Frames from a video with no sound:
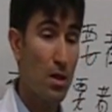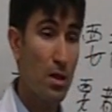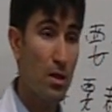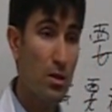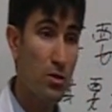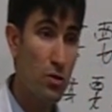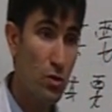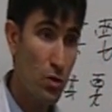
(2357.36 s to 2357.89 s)

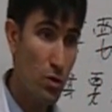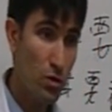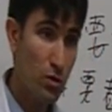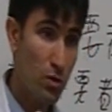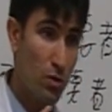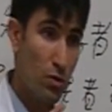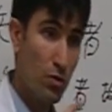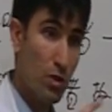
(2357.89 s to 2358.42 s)
is used
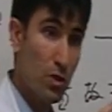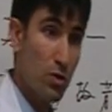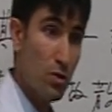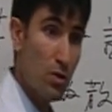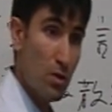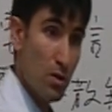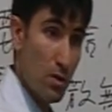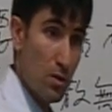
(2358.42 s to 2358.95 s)
to reach to
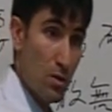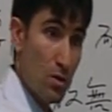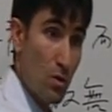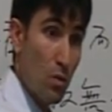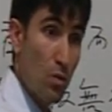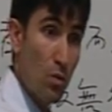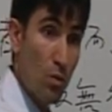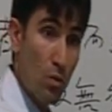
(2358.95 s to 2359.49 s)
this
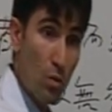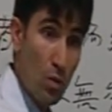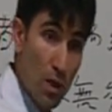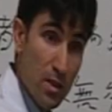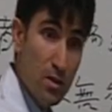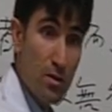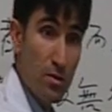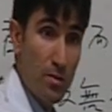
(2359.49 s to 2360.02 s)

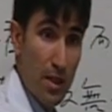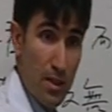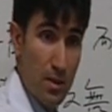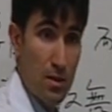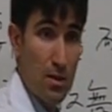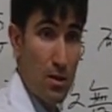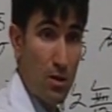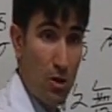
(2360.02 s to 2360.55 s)
Western
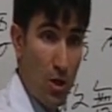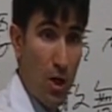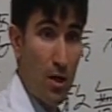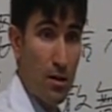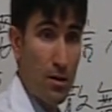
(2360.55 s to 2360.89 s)
medicine clock.